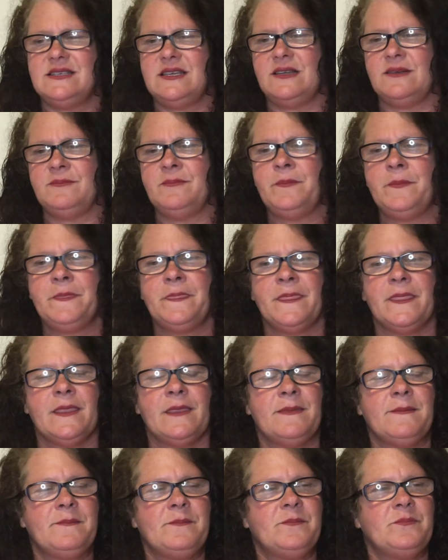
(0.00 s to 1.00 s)

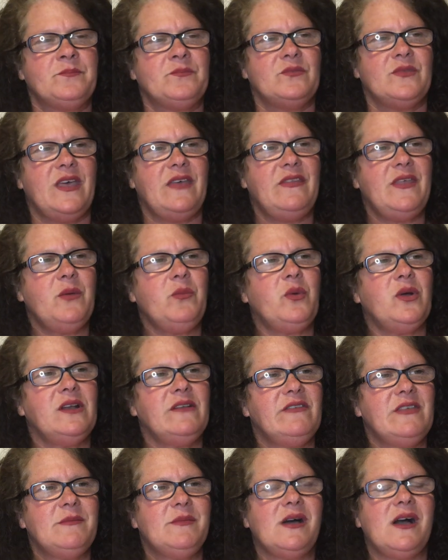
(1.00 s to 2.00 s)
And then one
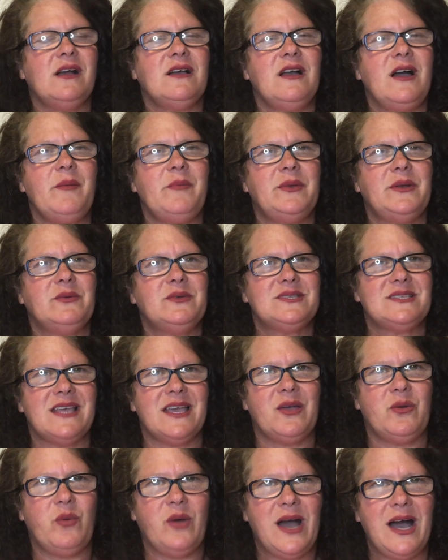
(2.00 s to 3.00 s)
of them hung up and was
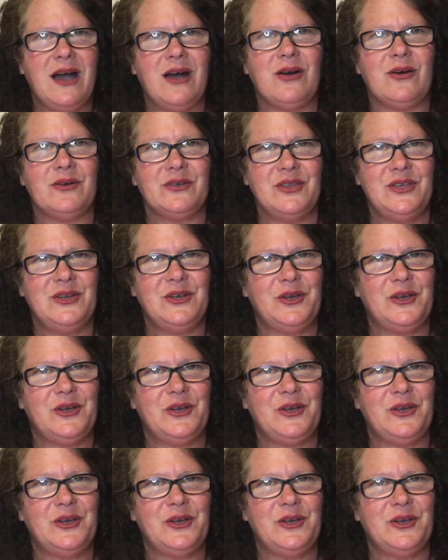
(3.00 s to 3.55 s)
like, wow,